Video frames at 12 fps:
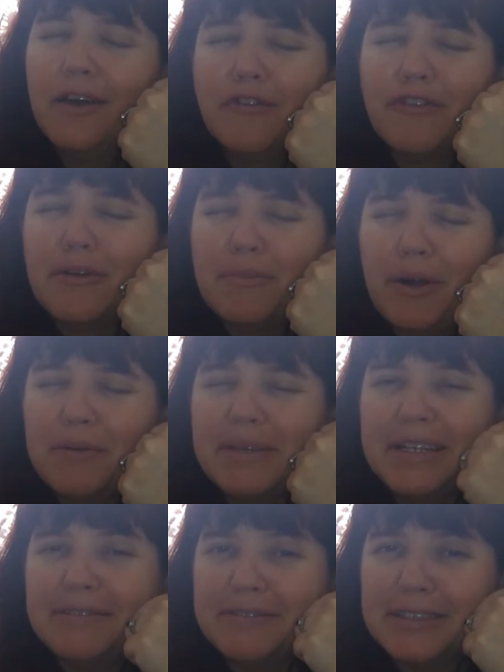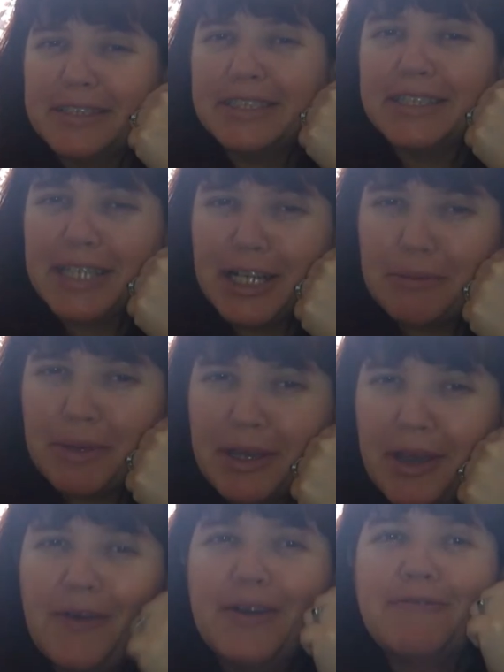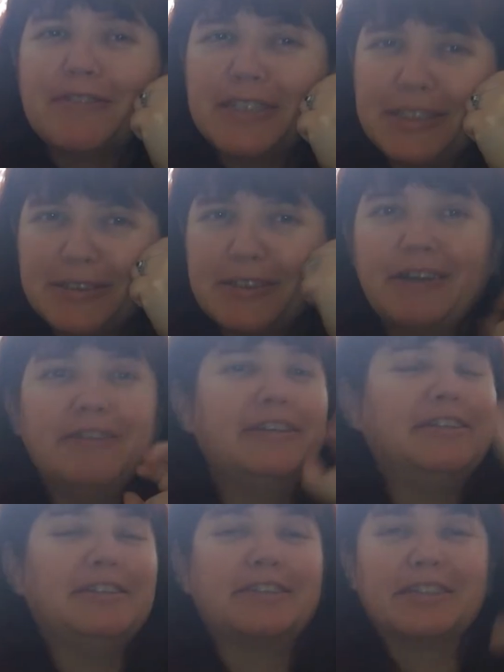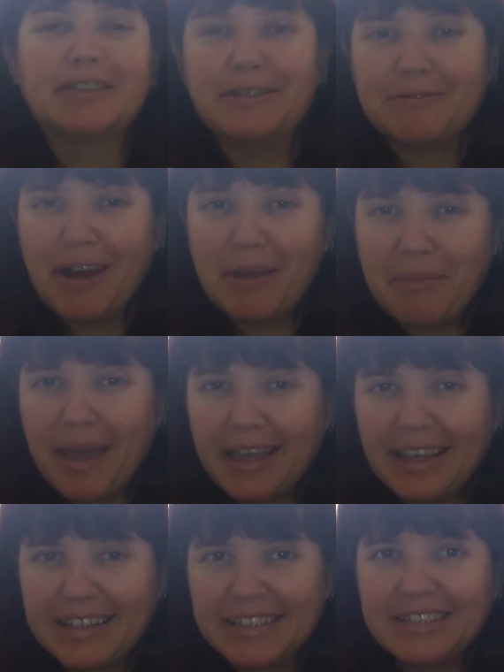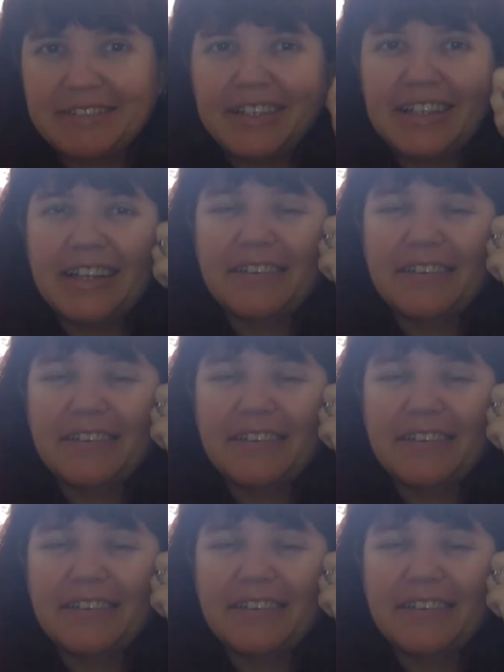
for a moment. If you still hear me going, we're still going, and you can go right back into it.